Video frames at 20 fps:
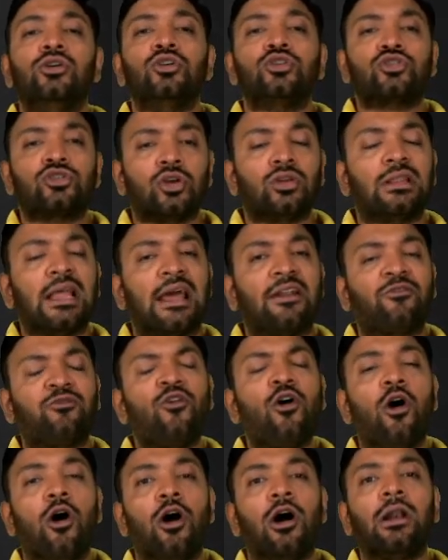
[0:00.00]
So
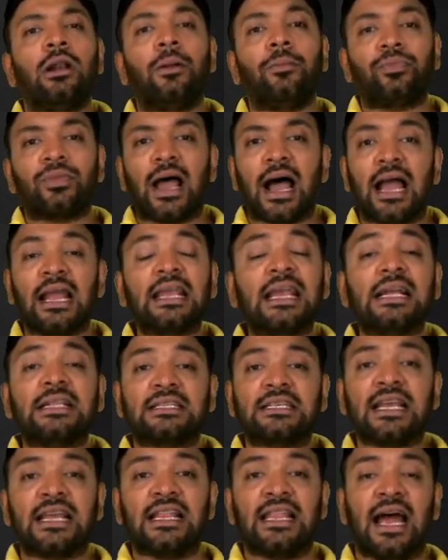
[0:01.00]
therefore, I can
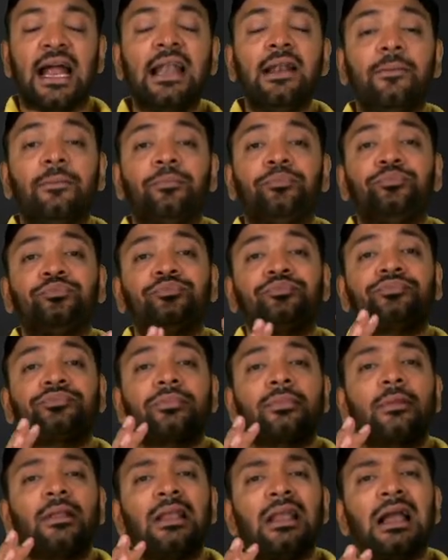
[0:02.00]
say that
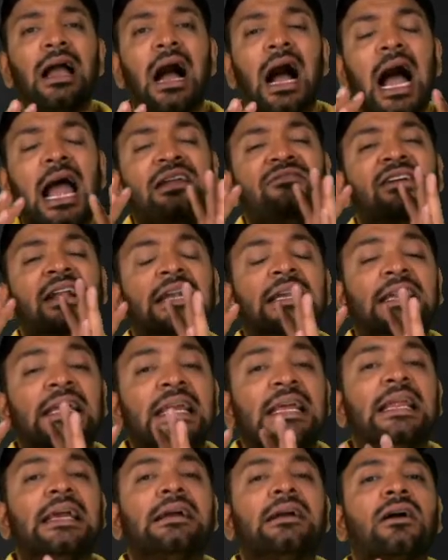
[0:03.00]
I will
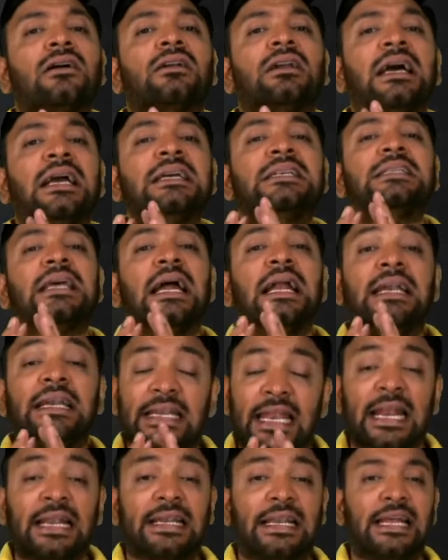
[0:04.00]
derecognize a
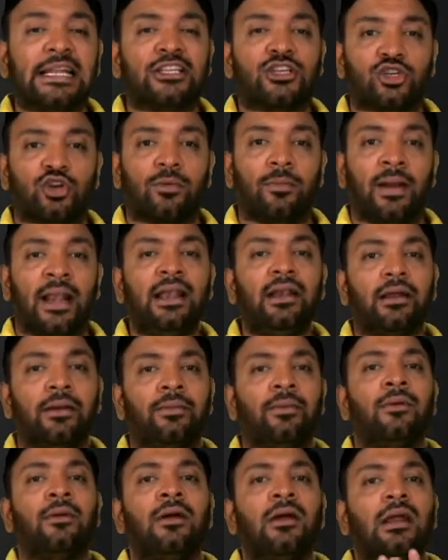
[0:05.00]
debt instrument
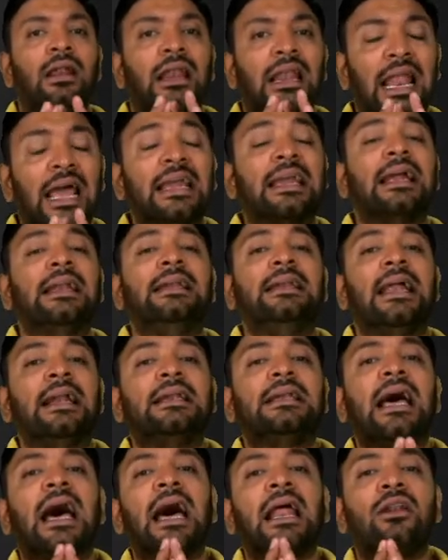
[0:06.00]
like a
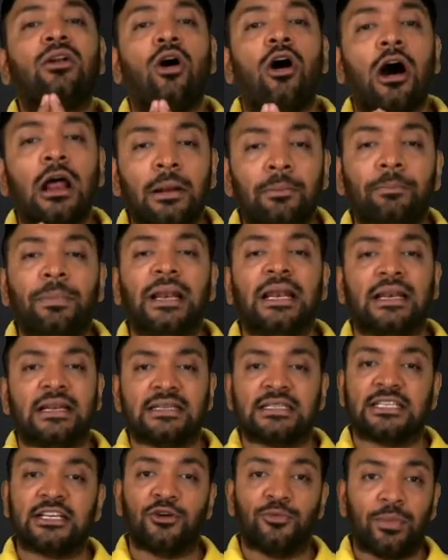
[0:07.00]
debtor or a bill
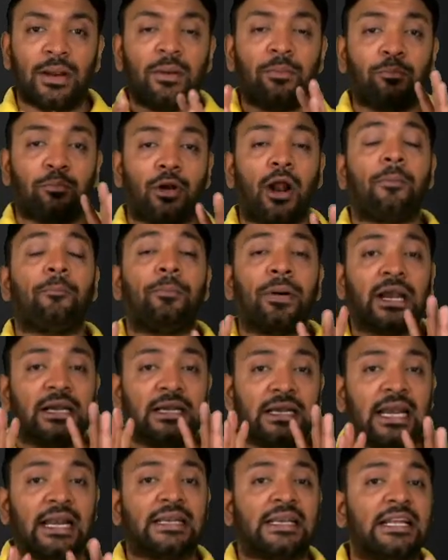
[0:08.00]
receivable, proper
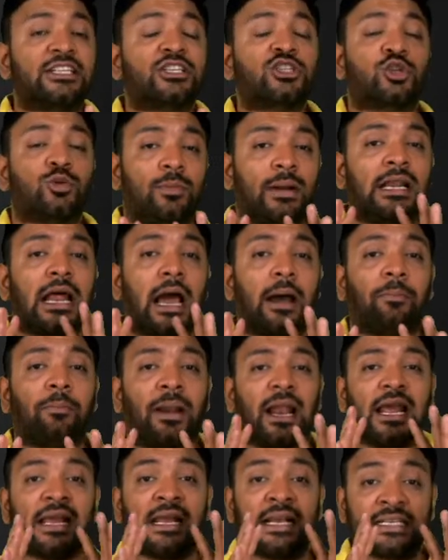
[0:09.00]
debt instrument
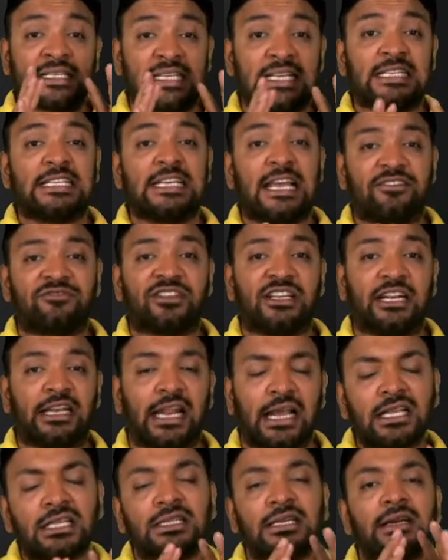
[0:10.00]
applying a CCFC
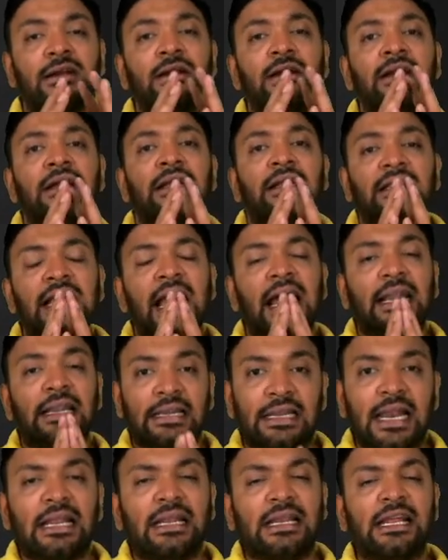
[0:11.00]
test. Their
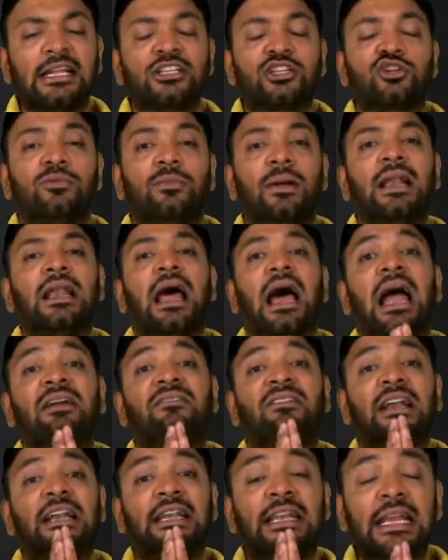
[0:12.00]
debt instrument, I
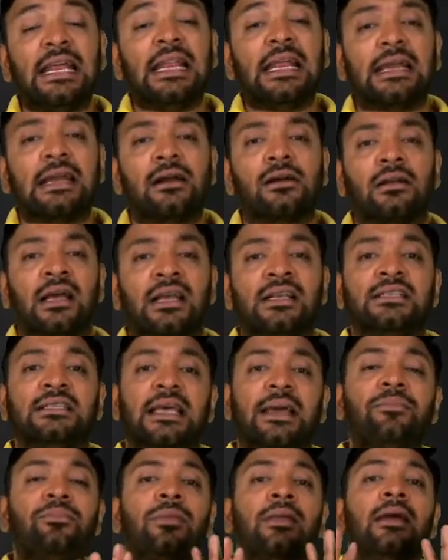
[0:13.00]
will derecognize
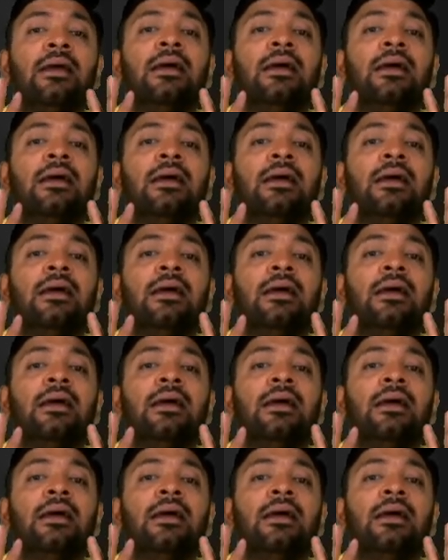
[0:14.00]
them